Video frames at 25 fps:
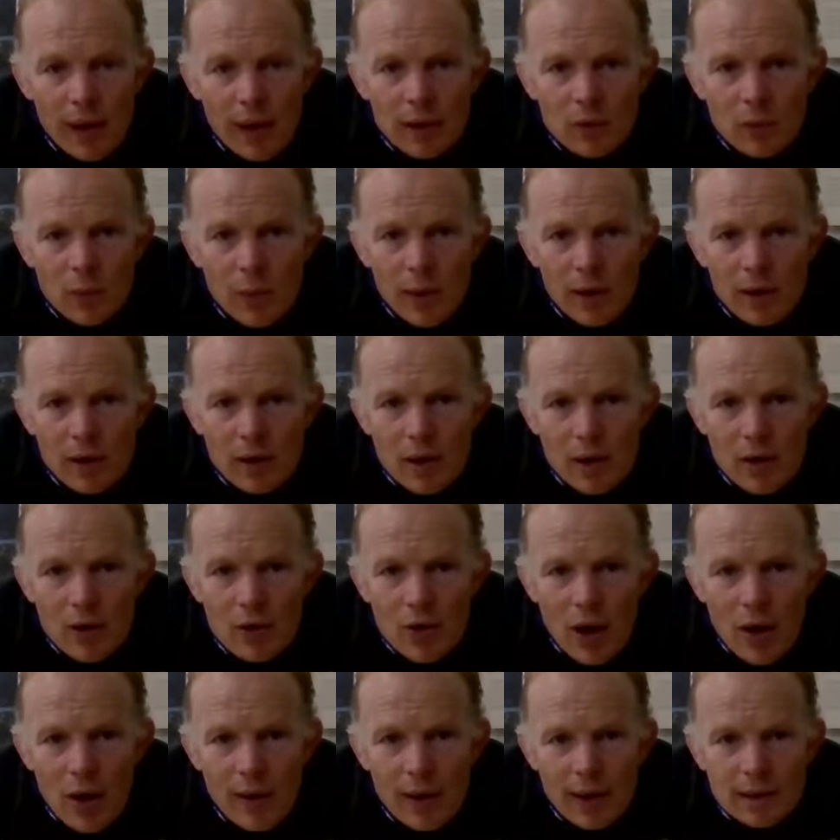where you can
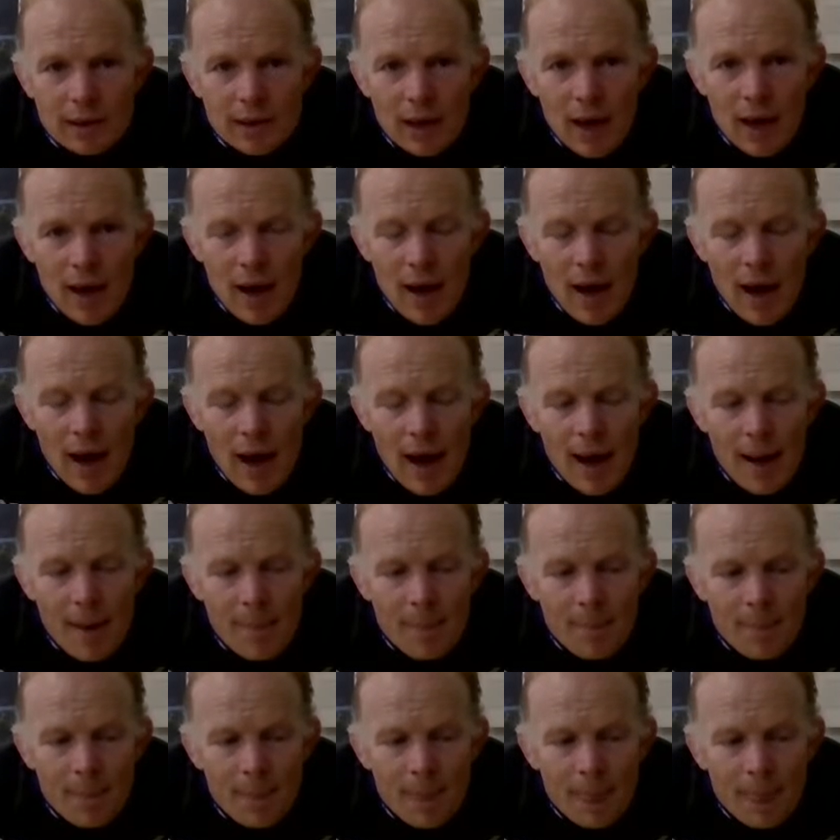grow it.
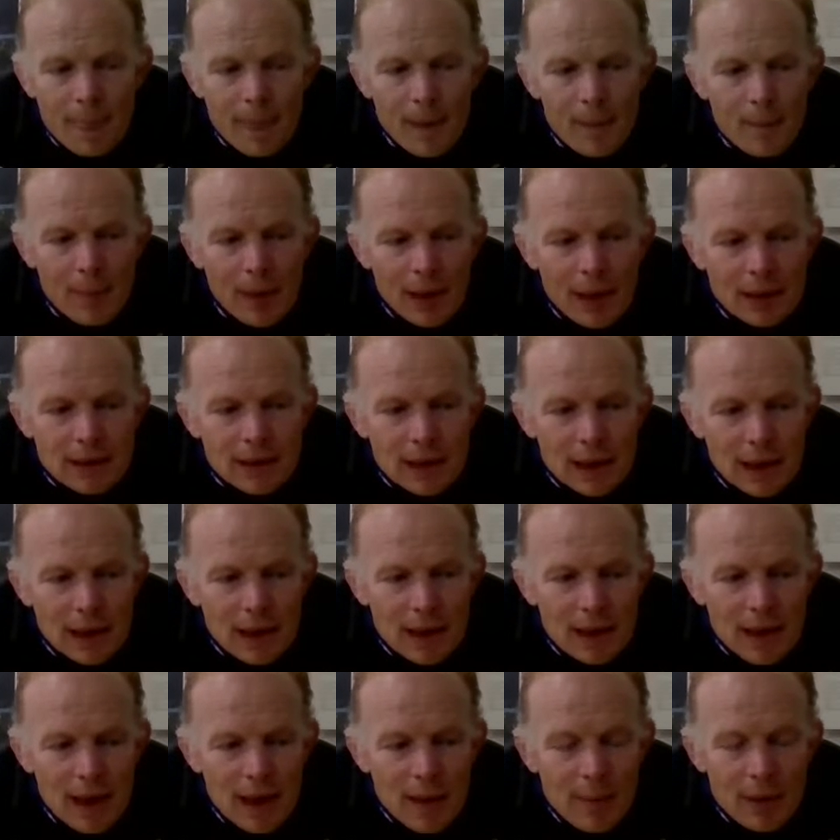But
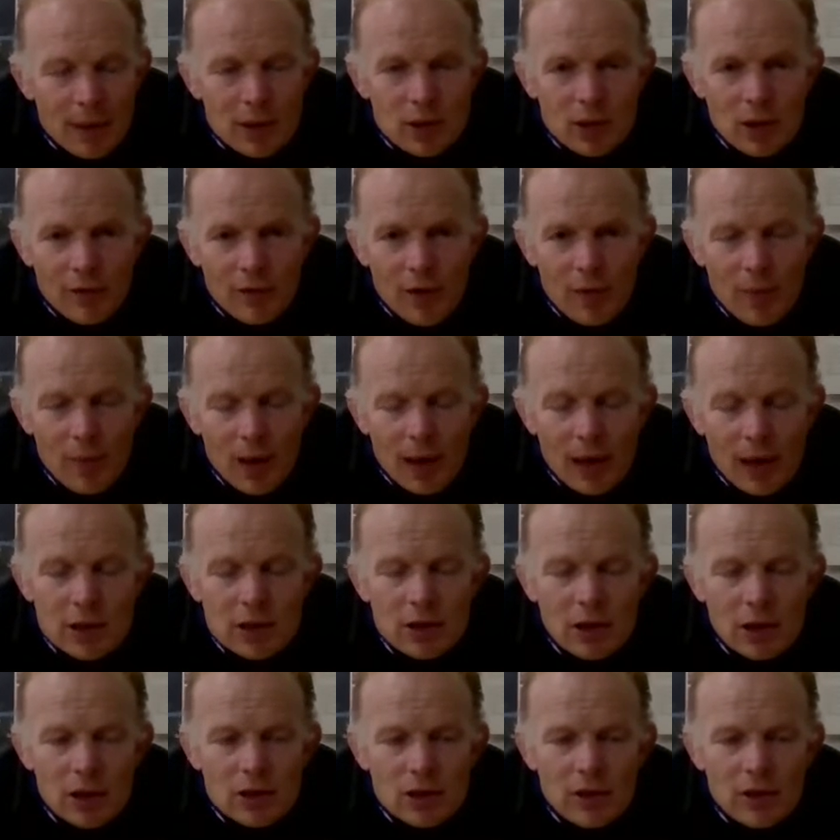Sauvignon Blanc
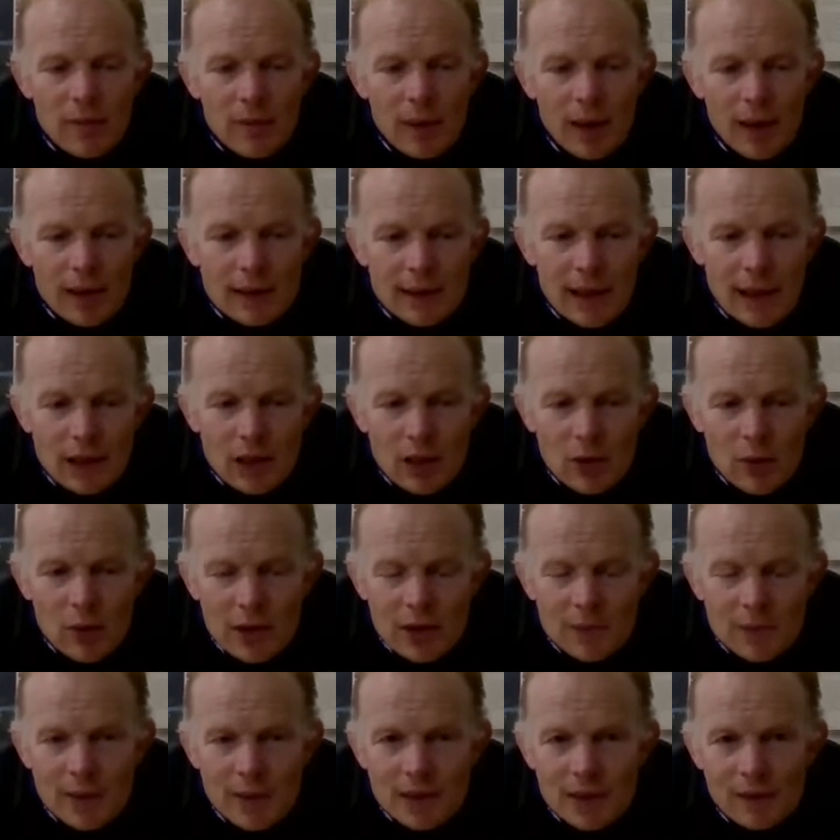is not. Sauvignon Blanc is actually
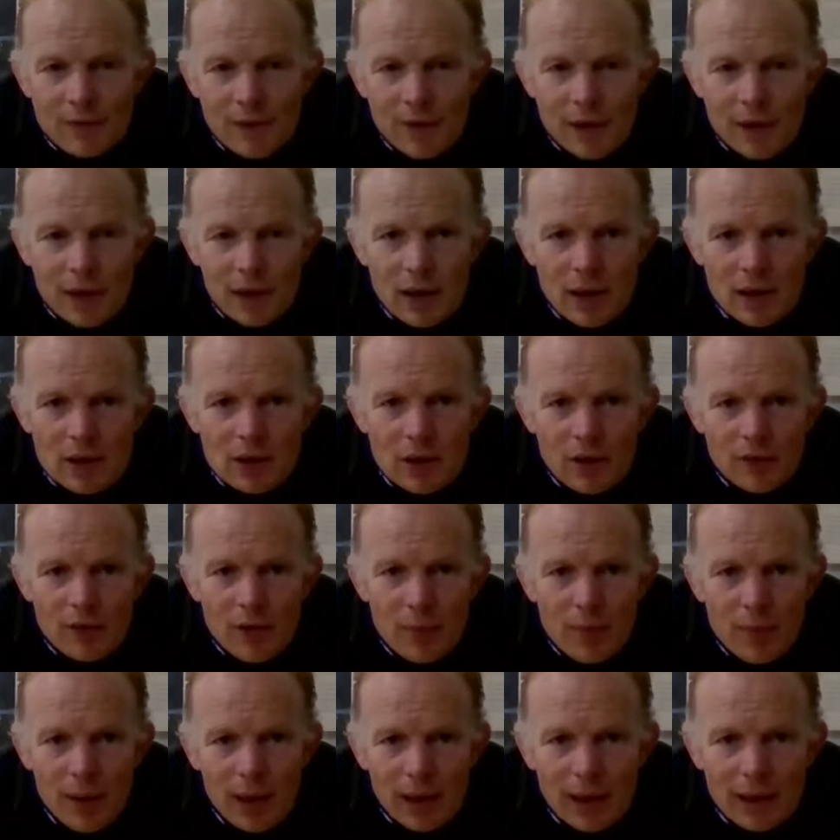quite specific.
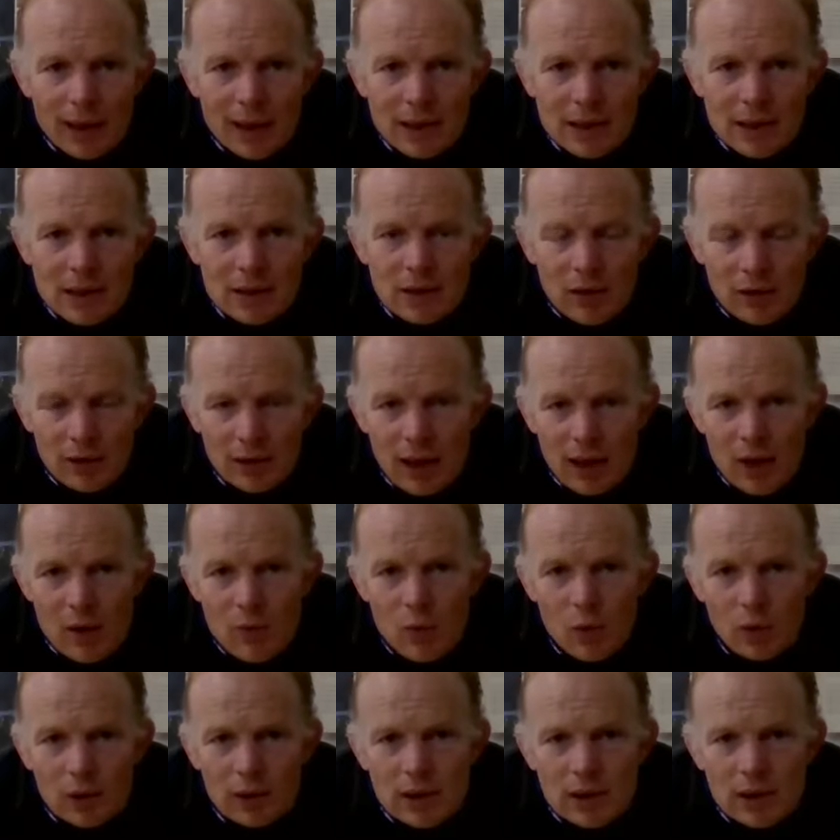Sauvignon Blanc is not
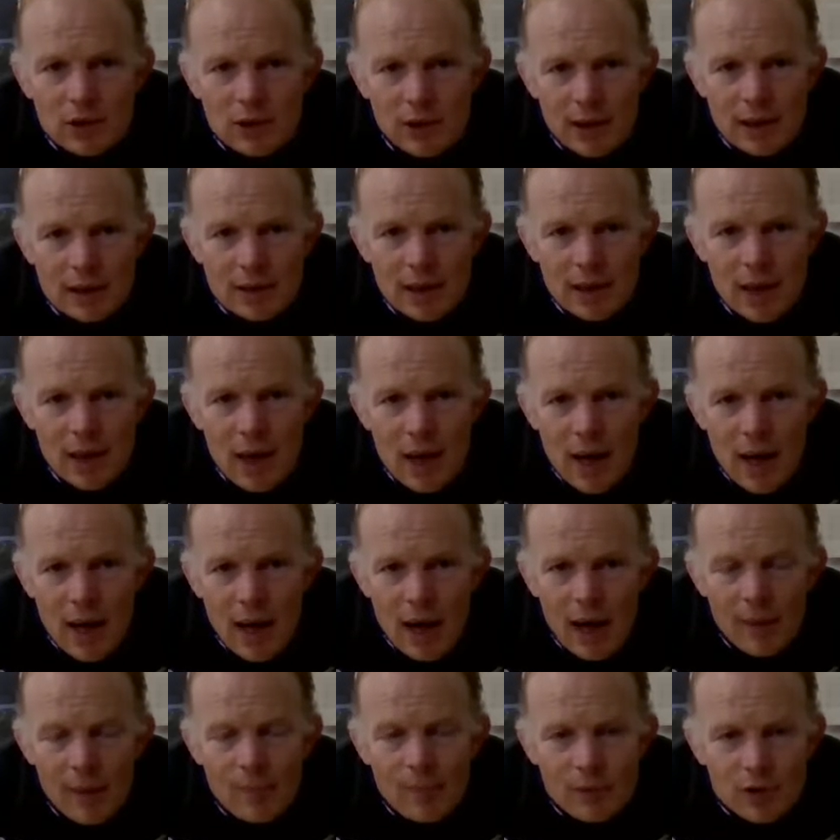like water stress.
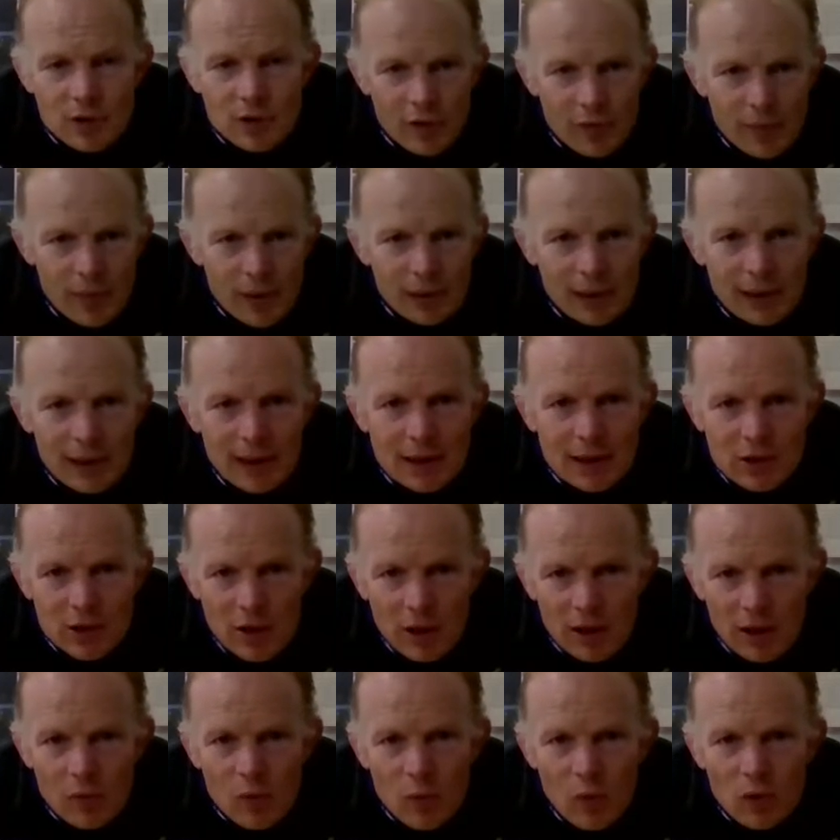Sauvignon Blanc needs a
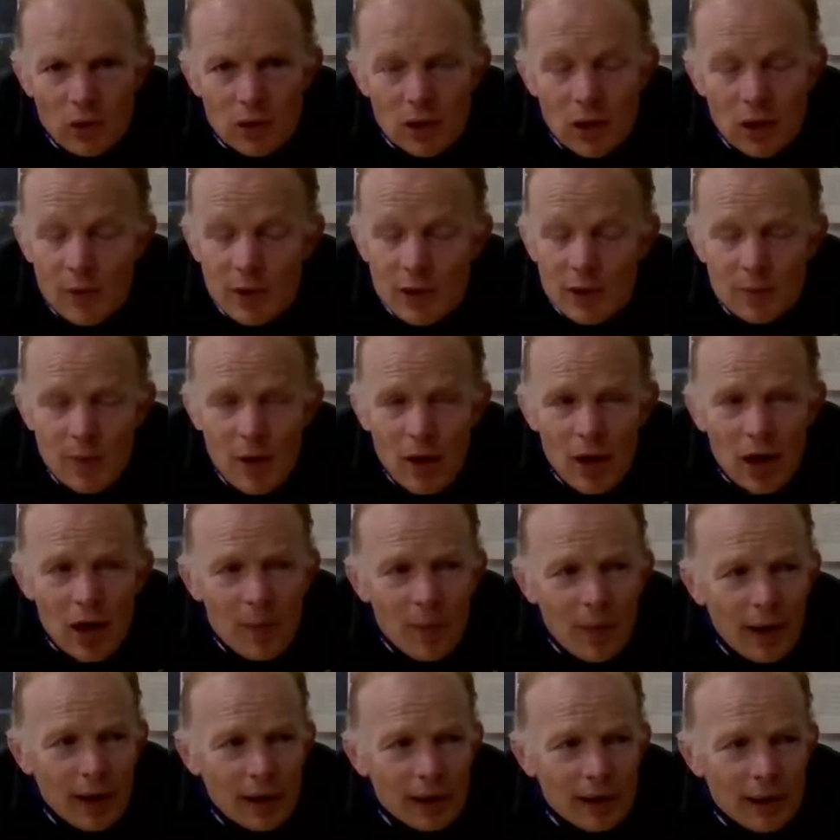lot of water. We spoke
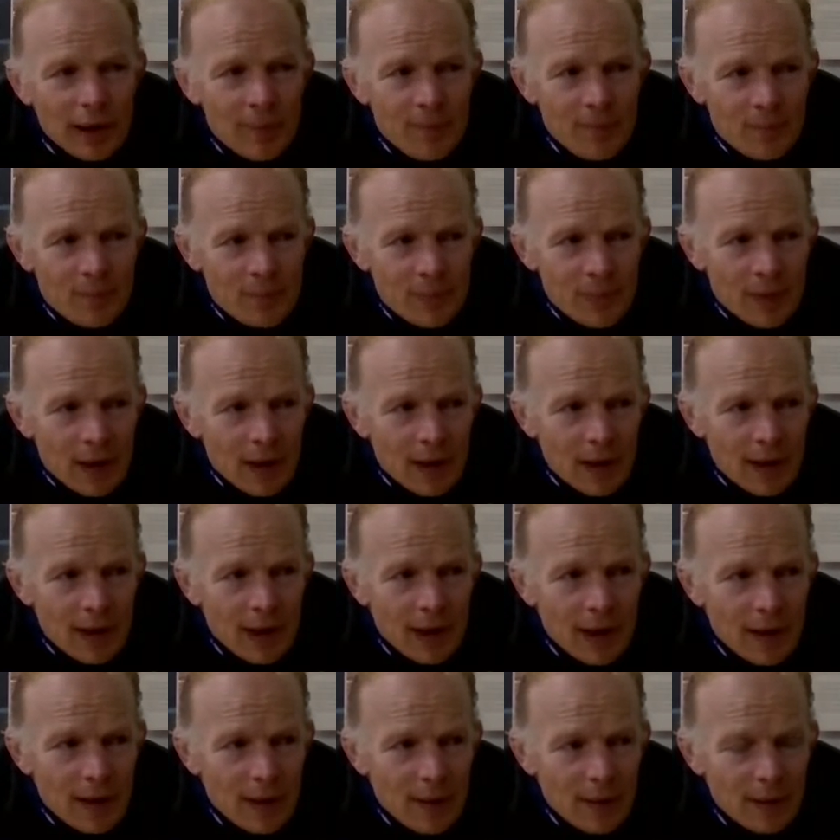about
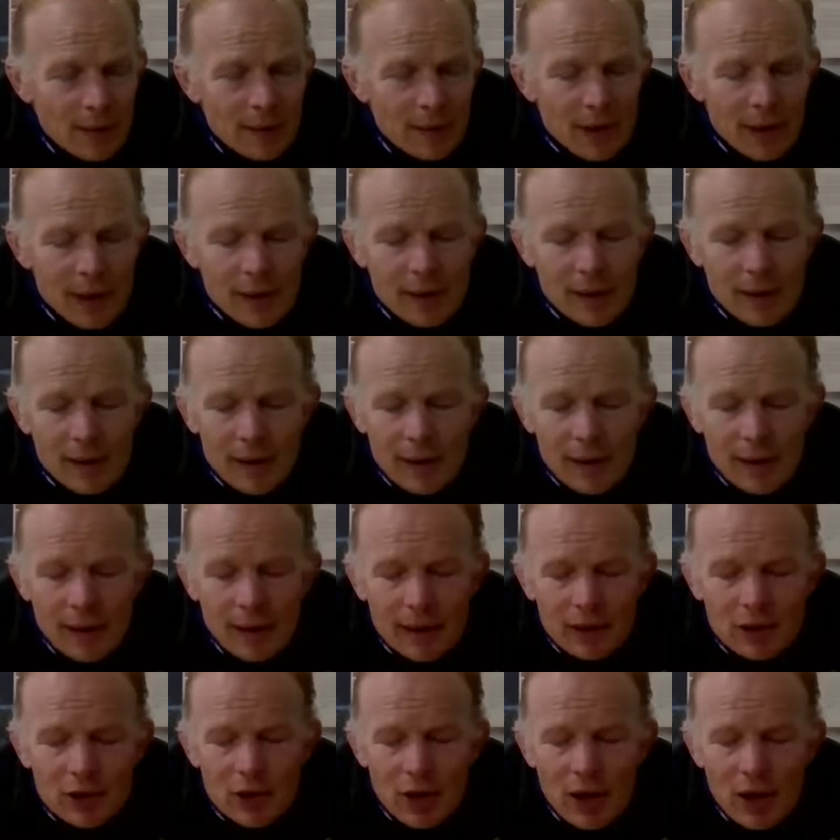
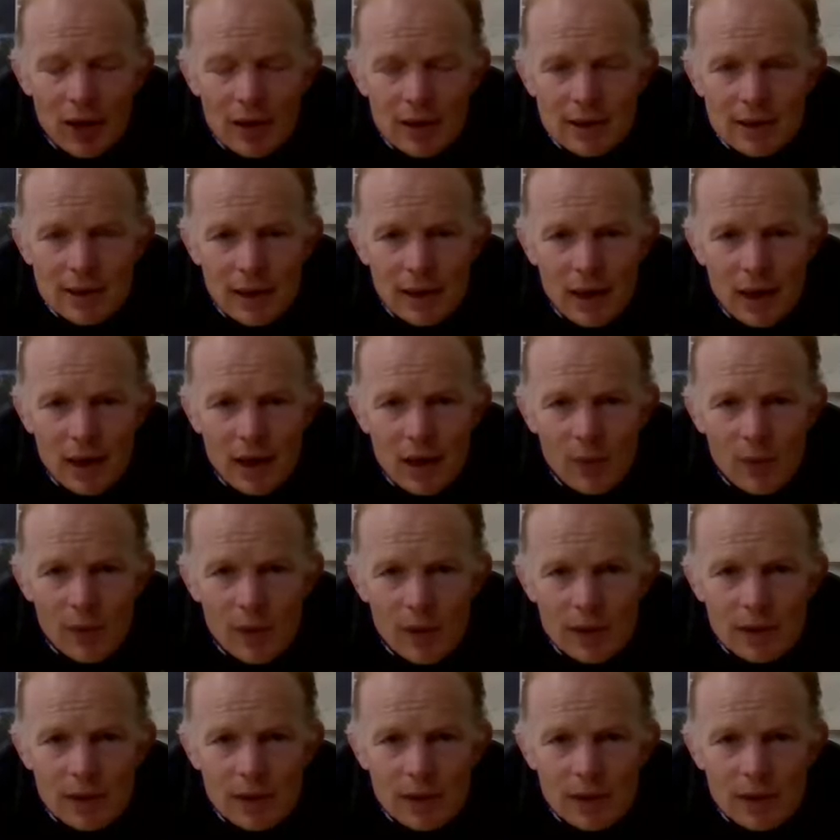the droughts. There